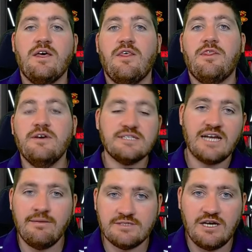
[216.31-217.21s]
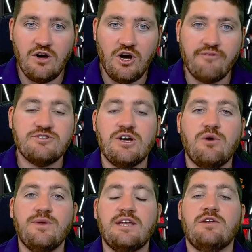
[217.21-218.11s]
This comes now after a
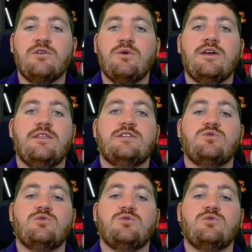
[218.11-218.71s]
weekend where they're